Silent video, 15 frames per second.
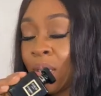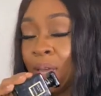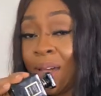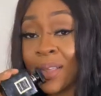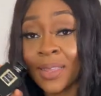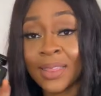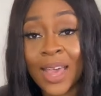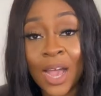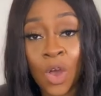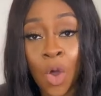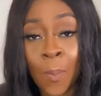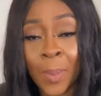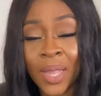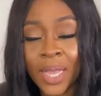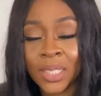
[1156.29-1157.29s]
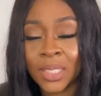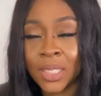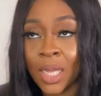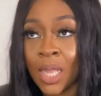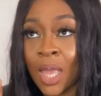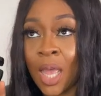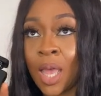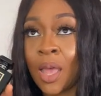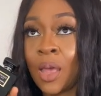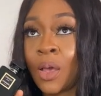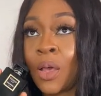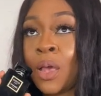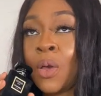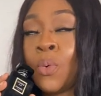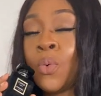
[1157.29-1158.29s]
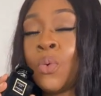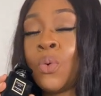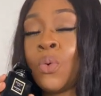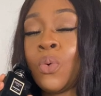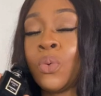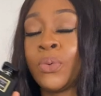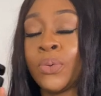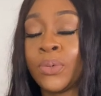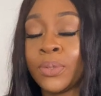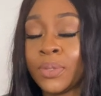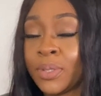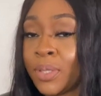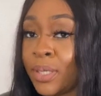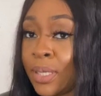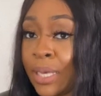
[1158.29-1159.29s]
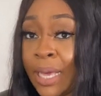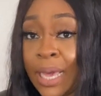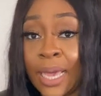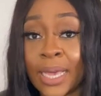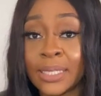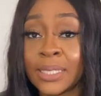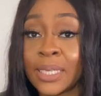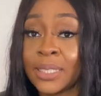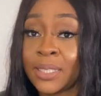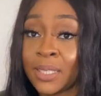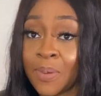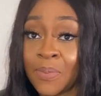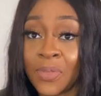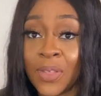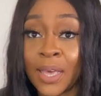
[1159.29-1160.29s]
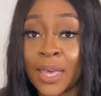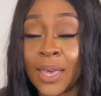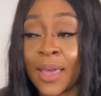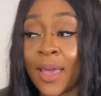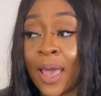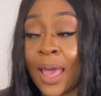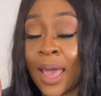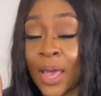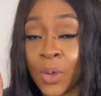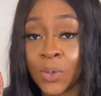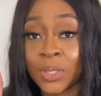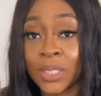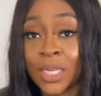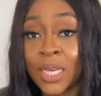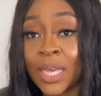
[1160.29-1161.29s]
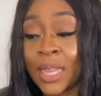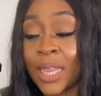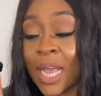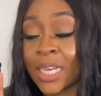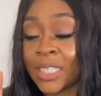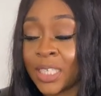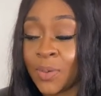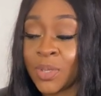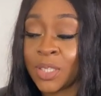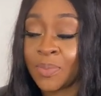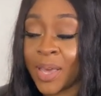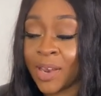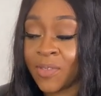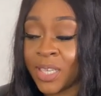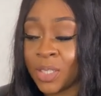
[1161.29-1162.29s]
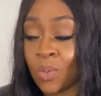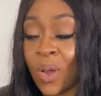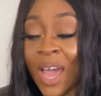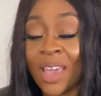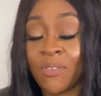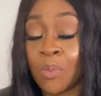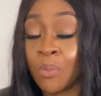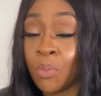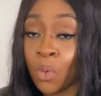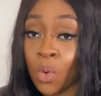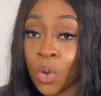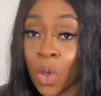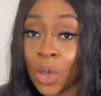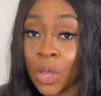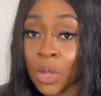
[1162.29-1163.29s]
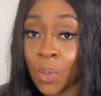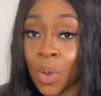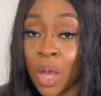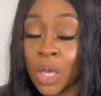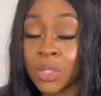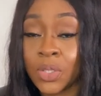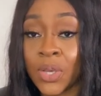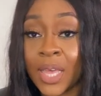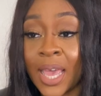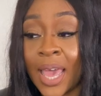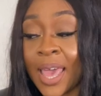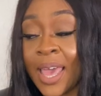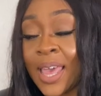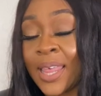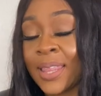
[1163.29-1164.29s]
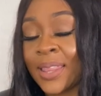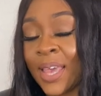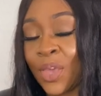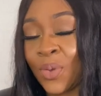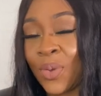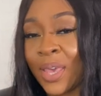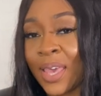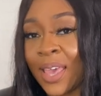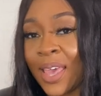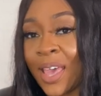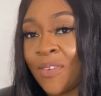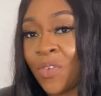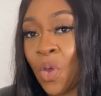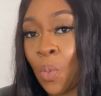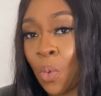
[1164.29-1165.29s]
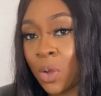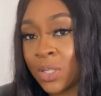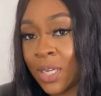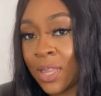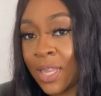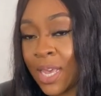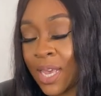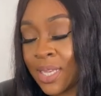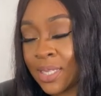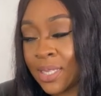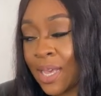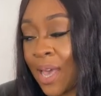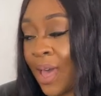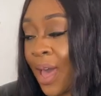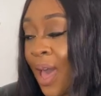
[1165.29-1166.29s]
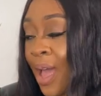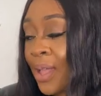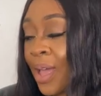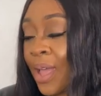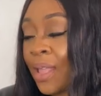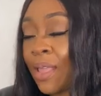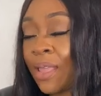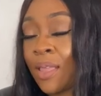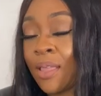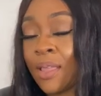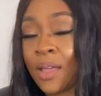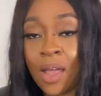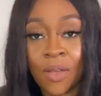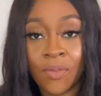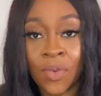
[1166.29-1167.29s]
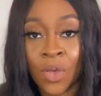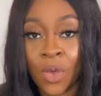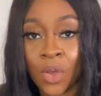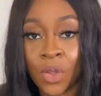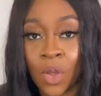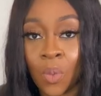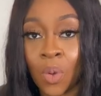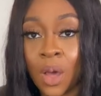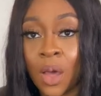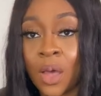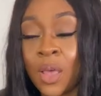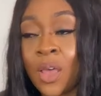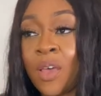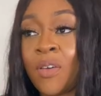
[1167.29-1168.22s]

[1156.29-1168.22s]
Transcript: And that combination, whew, it is something else. Like she was the main reason why I even bought Coco Noir. So yeah, thank you Ikea if you're watching this. And I love Coco Noir.